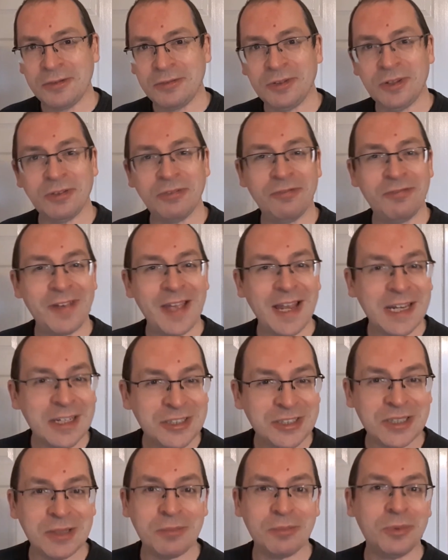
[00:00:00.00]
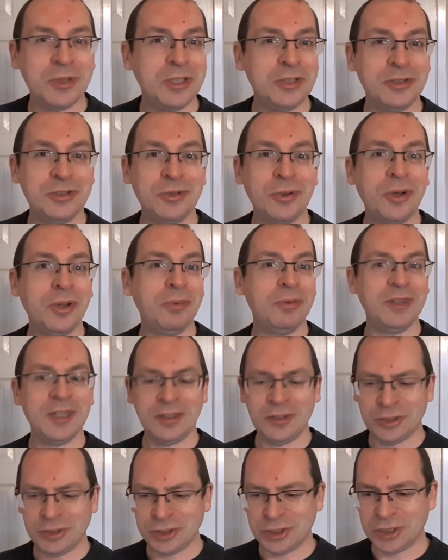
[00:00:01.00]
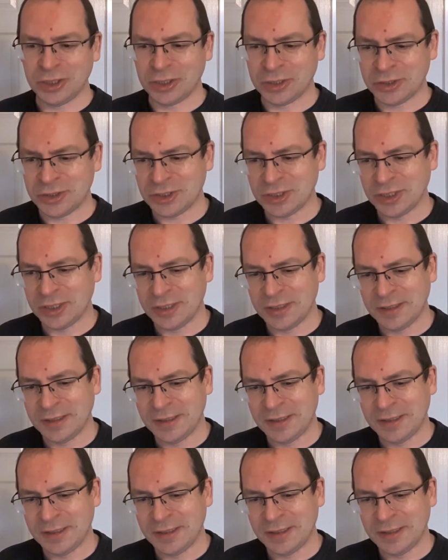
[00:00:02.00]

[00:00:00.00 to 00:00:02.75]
for the fellowship we enjoy within the church,